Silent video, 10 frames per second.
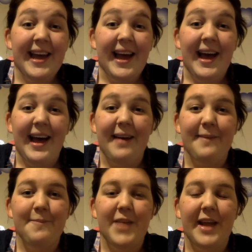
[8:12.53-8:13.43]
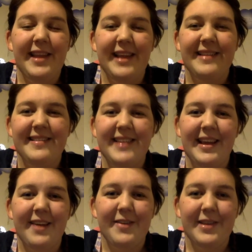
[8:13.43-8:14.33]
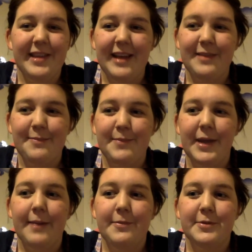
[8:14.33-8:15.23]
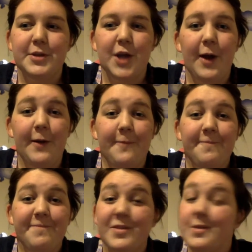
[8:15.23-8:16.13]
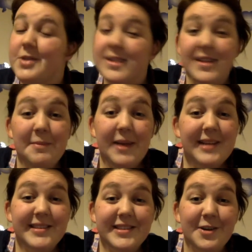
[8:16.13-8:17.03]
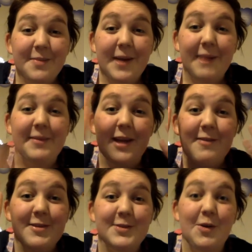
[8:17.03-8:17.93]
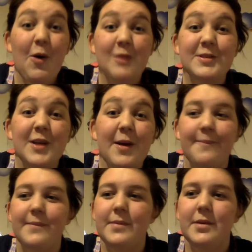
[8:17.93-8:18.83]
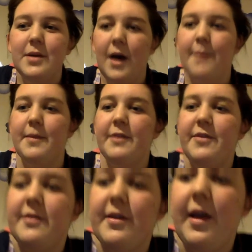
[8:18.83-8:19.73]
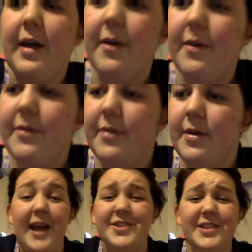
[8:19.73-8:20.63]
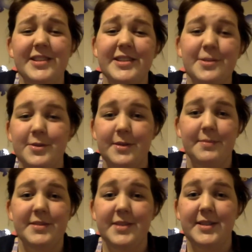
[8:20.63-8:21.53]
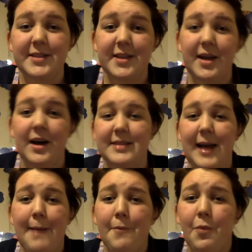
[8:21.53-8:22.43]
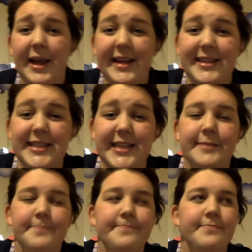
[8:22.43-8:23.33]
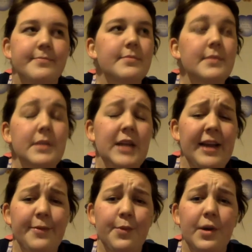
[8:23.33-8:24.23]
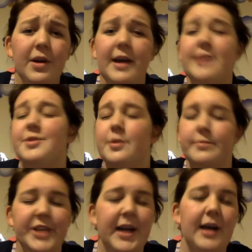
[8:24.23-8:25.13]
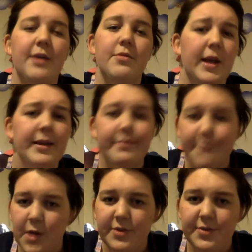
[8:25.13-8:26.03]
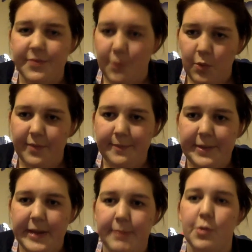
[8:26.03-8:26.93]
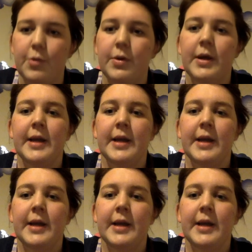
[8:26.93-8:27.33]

and then seeing her at the end and being able to go, you did an amazing job, Abby, it was awesome. Oh, my phone's going off. She did awesome. So did the cast. Amber Wadey, Ed Waller, Tom Chown, like loads of awesome people.